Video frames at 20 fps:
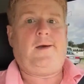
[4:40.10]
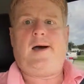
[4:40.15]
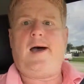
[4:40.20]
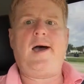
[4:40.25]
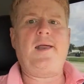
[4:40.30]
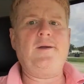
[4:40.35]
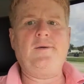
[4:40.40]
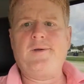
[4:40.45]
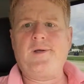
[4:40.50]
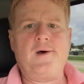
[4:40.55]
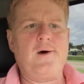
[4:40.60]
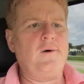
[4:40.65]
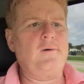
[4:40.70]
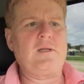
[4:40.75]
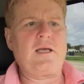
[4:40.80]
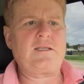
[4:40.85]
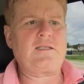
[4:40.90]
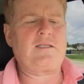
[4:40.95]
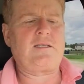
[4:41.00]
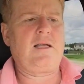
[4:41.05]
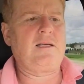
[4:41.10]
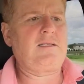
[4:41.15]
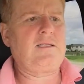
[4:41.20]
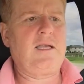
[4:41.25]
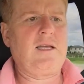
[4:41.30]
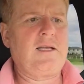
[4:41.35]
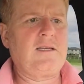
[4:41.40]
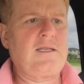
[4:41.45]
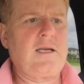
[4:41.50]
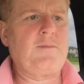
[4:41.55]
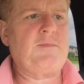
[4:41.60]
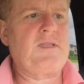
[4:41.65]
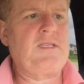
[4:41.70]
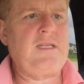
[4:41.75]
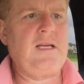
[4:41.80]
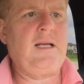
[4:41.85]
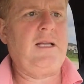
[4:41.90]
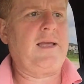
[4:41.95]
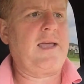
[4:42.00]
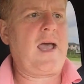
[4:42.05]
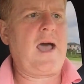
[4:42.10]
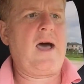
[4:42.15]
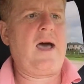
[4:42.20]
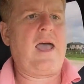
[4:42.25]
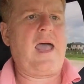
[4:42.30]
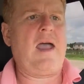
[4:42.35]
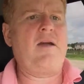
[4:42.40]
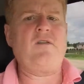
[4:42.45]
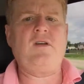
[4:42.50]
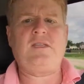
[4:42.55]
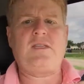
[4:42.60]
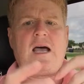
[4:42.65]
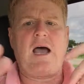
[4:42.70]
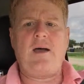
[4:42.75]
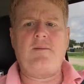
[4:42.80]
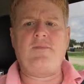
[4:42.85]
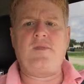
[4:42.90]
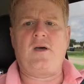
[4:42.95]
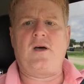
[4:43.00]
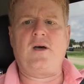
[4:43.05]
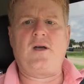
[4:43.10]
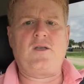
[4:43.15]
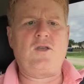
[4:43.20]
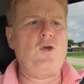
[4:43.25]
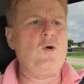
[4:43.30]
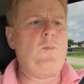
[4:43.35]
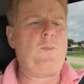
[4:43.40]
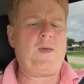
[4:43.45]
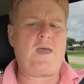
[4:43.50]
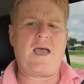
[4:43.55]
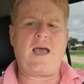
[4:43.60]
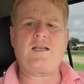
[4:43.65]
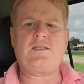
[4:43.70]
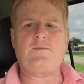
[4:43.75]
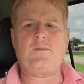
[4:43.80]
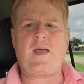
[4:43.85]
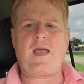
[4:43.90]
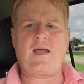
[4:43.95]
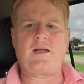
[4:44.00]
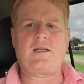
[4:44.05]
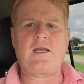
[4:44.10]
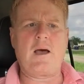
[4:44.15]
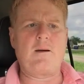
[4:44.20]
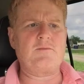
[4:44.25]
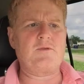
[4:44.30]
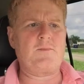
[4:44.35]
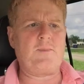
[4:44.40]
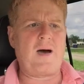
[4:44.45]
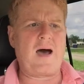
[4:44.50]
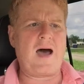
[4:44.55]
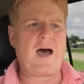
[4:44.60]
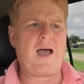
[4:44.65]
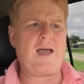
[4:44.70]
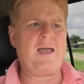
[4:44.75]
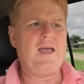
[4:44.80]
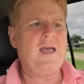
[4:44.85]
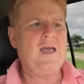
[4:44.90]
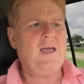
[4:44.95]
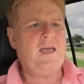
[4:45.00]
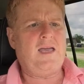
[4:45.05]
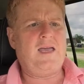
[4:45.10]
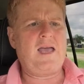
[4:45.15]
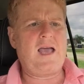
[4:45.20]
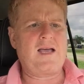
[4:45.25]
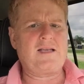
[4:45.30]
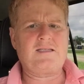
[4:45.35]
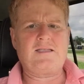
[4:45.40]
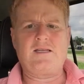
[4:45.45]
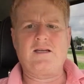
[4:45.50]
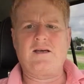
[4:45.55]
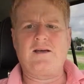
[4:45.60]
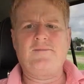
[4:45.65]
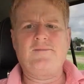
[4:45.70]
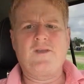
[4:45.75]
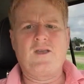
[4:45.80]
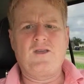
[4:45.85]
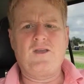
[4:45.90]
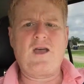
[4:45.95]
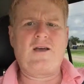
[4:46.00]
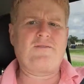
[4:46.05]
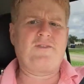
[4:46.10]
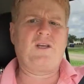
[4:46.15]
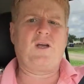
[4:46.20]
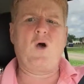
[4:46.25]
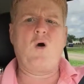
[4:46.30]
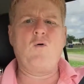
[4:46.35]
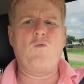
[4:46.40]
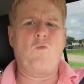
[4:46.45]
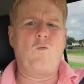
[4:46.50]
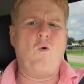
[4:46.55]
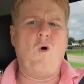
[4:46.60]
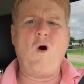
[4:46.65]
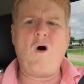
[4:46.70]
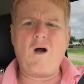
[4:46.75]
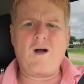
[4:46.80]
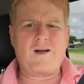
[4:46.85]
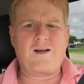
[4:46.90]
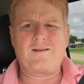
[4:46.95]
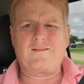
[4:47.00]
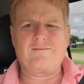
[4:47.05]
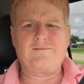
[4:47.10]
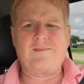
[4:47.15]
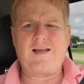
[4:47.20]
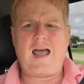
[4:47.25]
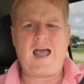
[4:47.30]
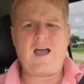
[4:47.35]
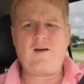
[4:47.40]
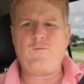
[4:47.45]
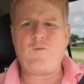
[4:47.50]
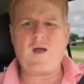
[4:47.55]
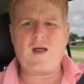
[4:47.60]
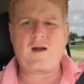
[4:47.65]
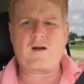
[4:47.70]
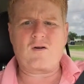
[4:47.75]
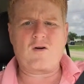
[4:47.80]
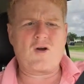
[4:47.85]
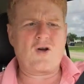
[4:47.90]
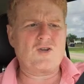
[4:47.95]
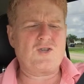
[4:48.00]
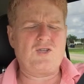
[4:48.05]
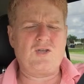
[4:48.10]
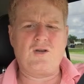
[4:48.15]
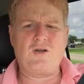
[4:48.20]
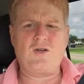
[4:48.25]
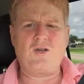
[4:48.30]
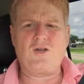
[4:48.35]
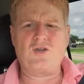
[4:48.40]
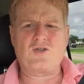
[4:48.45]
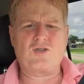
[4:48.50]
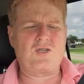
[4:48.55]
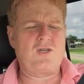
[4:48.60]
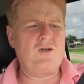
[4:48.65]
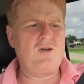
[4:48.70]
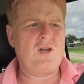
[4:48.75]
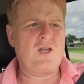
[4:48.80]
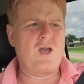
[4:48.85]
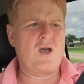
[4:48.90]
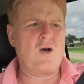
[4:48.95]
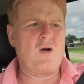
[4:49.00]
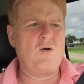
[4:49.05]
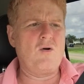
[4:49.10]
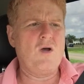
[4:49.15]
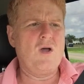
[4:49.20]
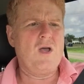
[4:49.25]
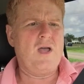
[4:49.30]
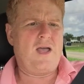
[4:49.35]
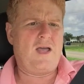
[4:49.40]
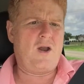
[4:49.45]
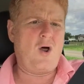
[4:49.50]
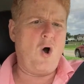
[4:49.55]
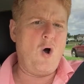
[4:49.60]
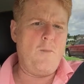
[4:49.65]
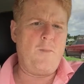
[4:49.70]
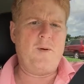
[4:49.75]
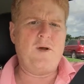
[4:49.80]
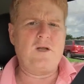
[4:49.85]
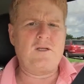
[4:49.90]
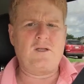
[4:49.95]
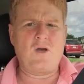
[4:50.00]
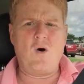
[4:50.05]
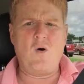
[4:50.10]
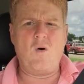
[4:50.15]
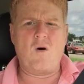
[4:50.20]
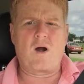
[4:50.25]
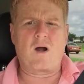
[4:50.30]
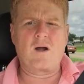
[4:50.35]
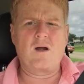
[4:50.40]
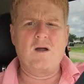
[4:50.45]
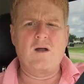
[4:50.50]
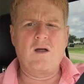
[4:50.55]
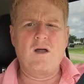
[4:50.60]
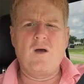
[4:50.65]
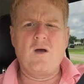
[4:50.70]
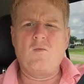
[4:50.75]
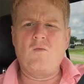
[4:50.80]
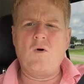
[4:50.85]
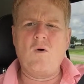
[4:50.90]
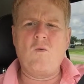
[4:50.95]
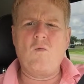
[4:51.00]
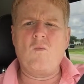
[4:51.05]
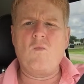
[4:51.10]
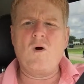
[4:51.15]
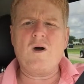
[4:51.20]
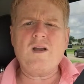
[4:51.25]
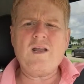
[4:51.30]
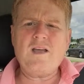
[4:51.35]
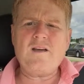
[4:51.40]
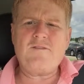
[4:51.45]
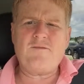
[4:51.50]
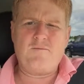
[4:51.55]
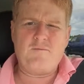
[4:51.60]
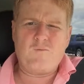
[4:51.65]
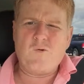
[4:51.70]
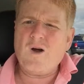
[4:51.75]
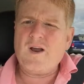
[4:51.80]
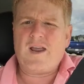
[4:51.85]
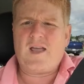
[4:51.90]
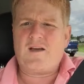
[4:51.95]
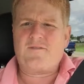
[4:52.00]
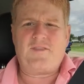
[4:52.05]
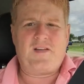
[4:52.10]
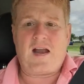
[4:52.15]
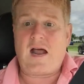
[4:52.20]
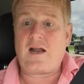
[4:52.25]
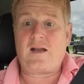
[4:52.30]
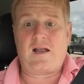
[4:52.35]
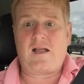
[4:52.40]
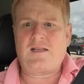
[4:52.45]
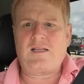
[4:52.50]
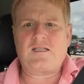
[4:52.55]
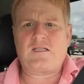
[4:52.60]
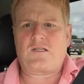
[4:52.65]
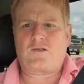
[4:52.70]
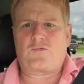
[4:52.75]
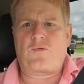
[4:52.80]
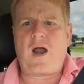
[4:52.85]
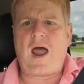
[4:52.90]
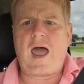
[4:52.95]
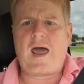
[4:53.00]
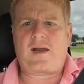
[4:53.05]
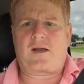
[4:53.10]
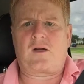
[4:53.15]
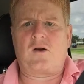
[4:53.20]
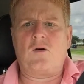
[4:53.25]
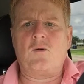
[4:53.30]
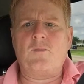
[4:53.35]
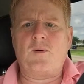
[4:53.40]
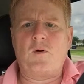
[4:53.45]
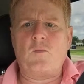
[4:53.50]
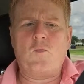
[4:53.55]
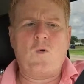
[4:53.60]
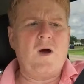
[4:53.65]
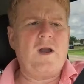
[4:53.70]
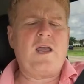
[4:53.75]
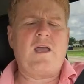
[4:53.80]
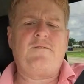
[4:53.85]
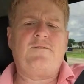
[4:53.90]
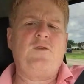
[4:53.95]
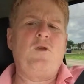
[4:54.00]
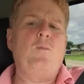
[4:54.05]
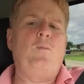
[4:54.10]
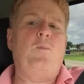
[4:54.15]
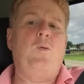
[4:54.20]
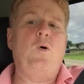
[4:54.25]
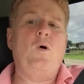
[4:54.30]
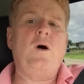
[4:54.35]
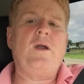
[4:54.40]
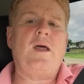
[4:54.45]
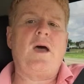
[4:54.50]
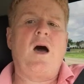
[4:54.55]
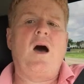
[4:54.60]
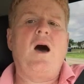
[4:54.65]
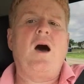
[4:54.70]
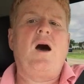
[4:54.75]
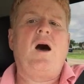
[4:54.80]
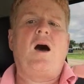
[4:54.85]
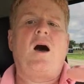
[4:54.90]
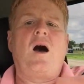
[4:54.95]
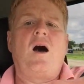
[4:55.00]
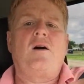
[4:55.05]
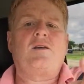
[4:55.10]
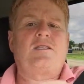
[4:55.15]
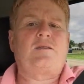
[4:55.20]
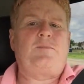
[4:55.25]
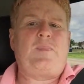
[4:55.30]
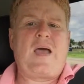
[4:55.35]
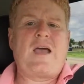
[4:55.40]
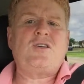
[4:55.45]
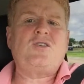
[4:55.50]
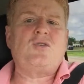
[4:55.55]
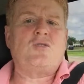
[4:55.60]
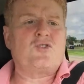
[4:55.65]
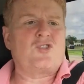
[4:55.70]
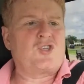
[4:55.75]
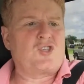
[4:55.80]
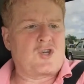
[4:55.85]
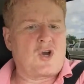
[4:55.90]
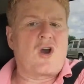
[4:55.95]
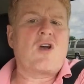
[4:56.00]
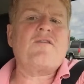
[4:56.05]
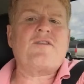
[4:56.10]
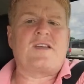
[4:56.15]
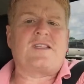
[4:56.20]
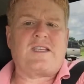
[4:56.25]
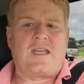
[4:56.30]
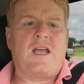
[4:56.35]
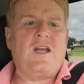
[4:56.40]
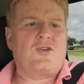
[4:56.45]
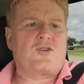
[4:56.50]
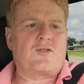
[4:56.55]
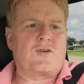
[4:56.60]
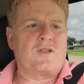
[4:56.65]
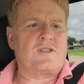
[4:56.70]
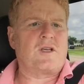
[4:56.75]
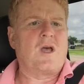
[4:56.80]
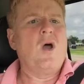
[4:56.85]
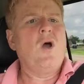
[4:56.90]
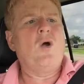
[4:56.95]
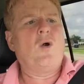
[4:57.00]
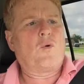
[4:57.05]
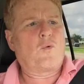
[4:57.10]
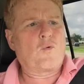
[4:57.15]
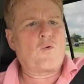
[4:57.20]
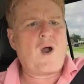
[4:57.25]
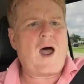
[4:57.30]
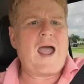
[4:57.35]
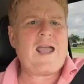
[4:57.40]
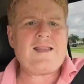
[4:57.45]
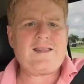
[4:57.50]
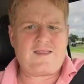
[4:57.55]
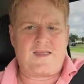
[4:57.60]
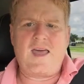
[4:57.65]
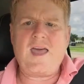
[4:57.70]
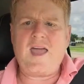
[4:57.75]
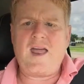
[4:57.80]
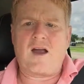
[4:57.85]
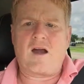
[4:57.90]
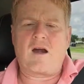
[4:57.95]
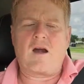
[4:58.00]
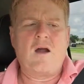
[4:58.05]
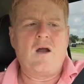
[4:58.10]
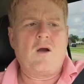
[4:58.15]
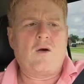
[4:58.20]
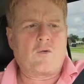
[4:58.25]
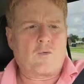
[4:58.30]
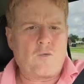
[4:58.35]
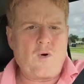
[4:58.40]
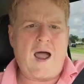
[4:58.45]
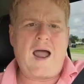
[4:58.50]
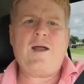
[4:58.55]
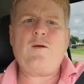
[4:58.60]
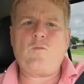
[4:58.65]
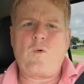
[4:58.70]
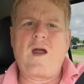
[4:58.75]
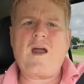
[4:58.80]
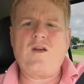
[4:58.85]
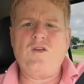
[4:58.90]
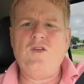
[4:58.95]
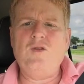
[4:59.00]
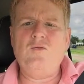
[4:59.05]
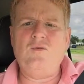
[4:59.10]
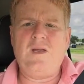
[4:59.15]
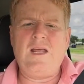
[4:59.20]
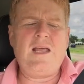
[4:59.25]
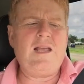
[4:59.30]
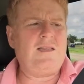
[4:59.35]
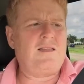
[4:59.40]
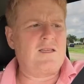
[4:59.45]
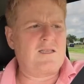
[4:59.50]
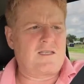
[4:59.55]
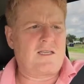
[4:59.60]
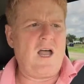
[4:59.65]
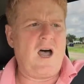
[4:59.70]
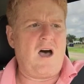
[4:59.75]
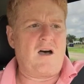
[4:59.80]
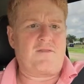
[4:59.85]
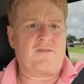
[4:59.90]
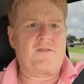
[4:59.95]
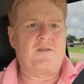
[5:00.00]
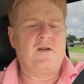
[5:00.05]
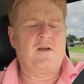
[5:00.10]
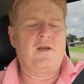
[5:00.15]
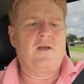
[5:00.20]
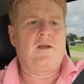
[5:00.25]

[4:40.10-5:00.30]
I don't know. Let's let's think of something silly. I, every time the UPS man comes by, he has to you have to go walk halfway across your, your studio and open the door. Well, what if, what if, and I, this is radical, but what if you put a, a, special service entrance right there, right where you need the stuff?